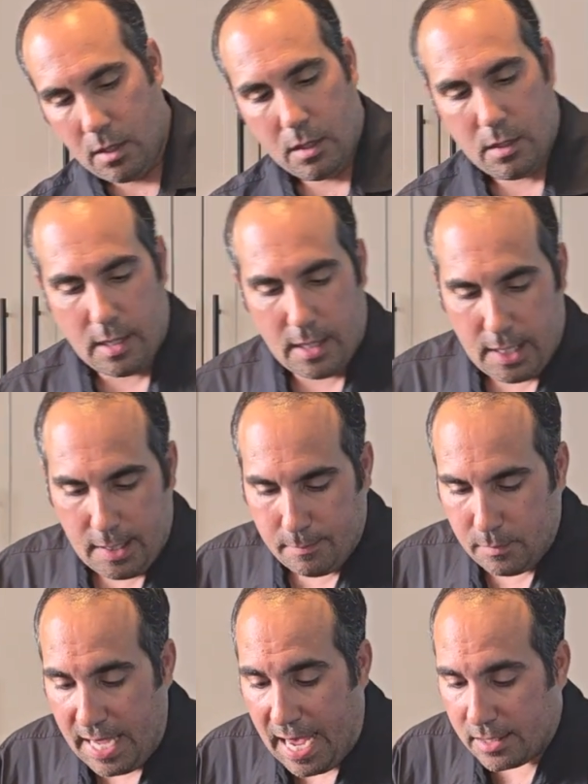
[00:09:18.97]

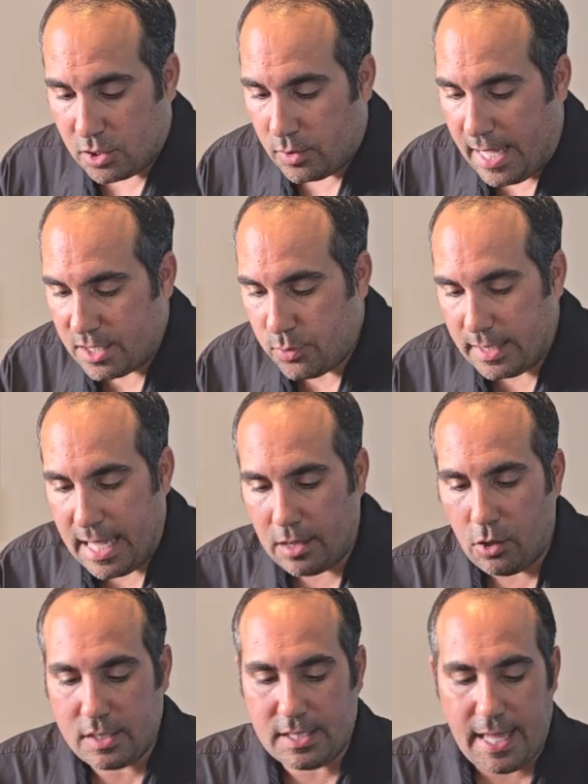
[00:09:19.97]
Yeah, so that's what that
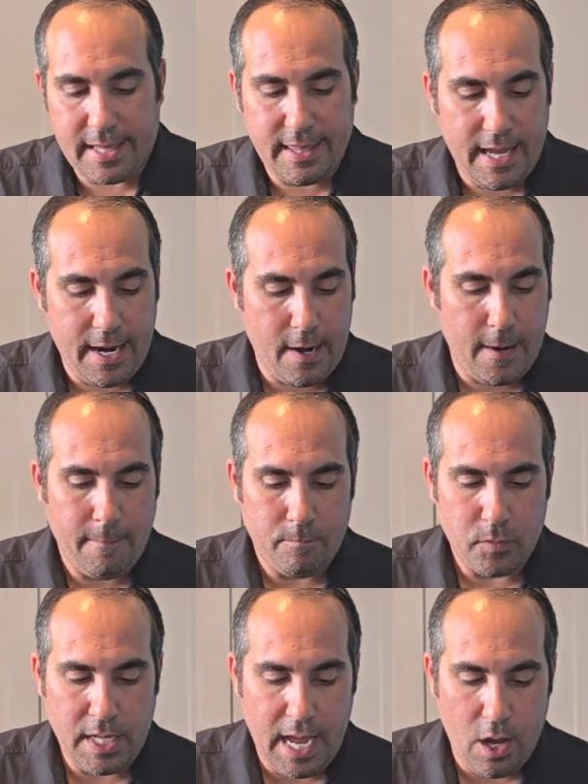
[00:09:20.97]
looks like there.
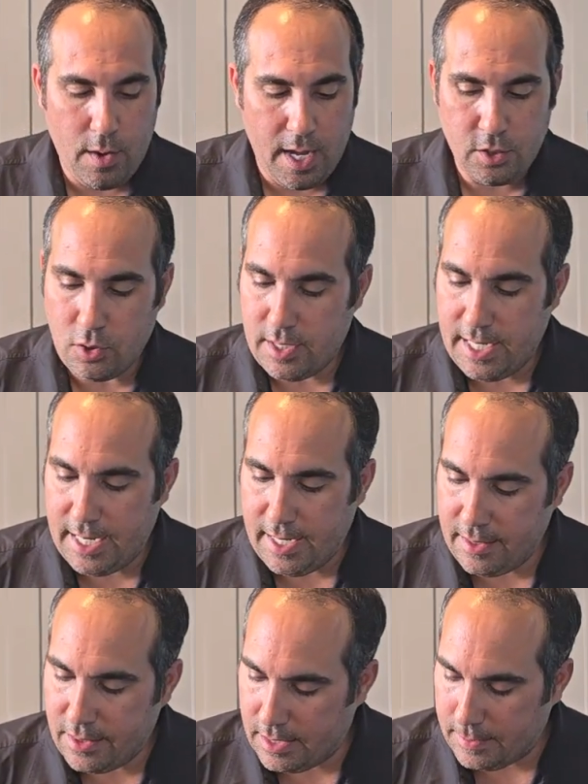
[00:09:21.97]
Now
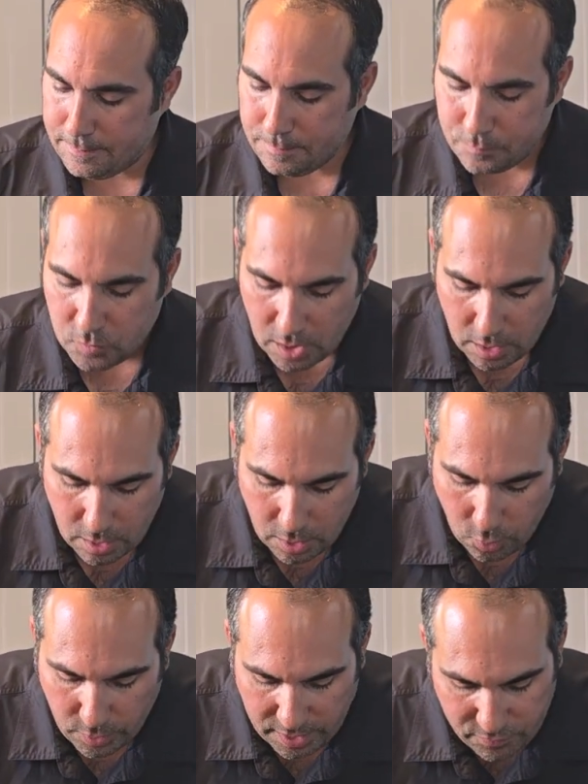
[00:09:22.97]
underneath,
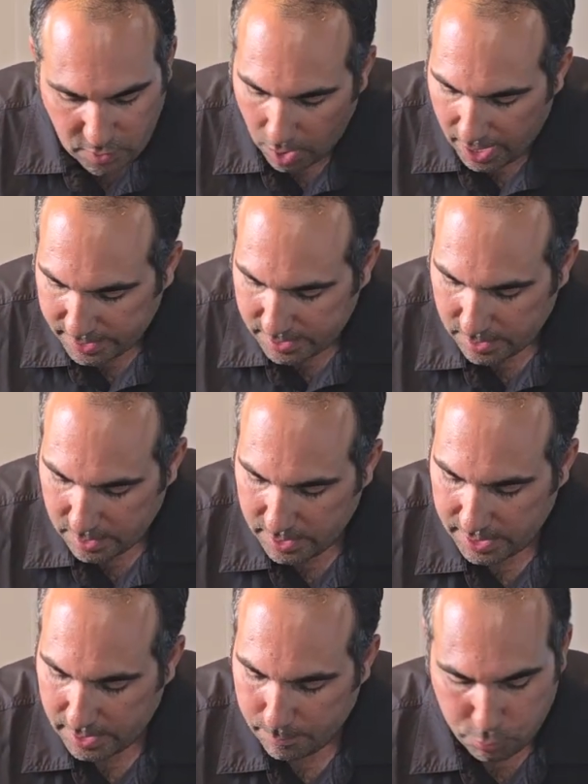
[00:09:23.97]
we've got
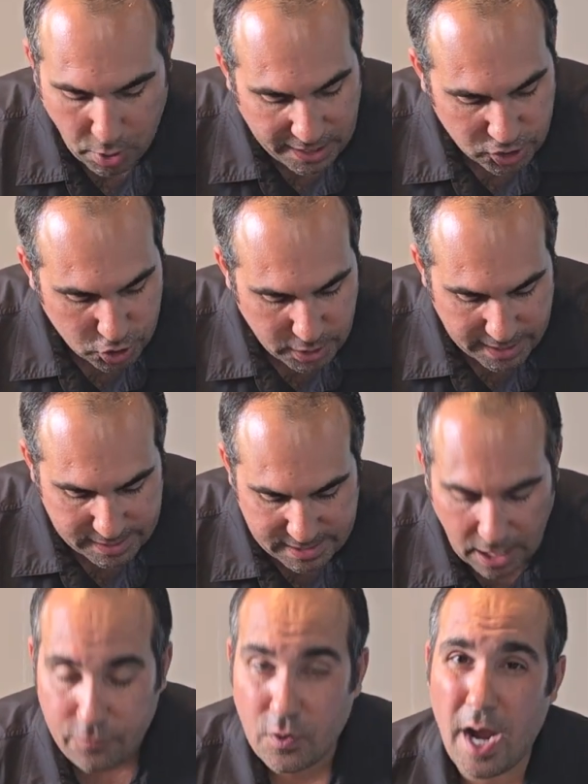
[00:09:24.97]
the brush
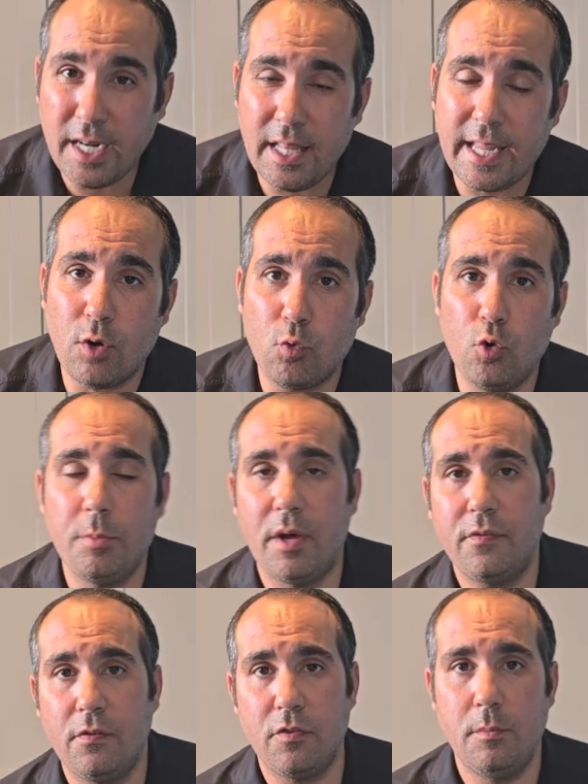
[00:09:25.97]
itself, kind of like a Roomba.
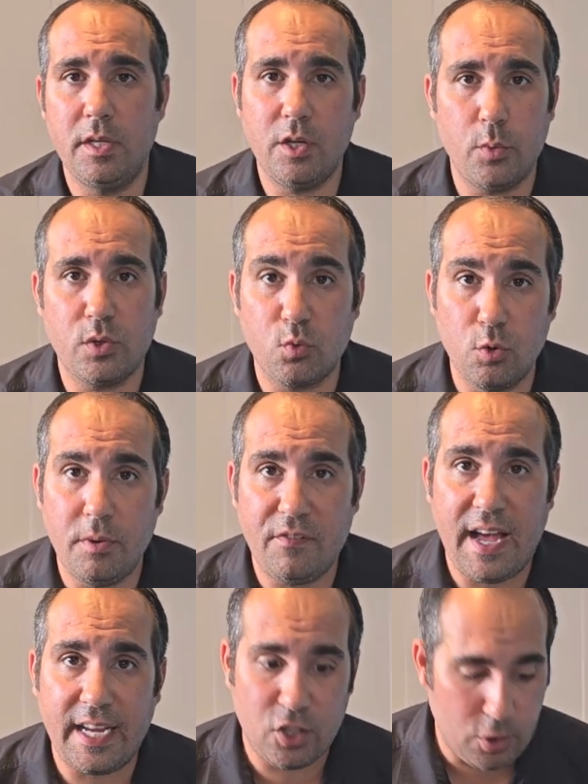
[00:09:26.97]
If you're familiar with Roomba
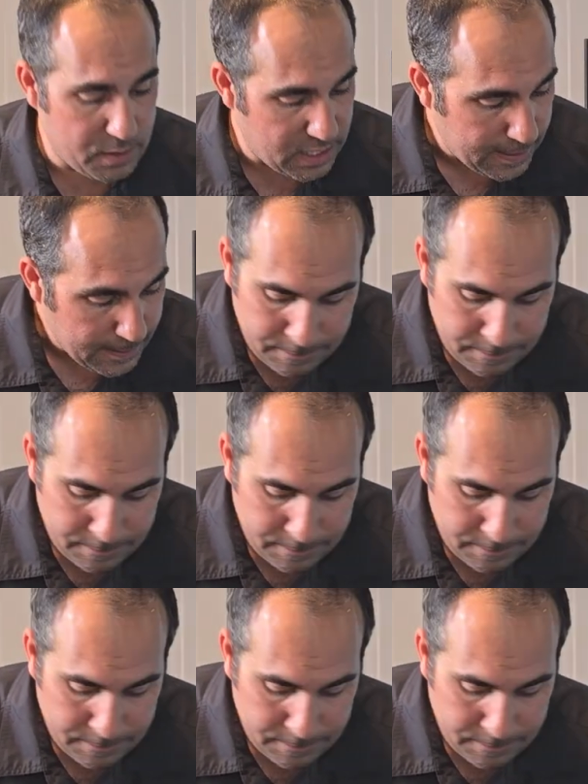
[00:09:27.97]
vacuums,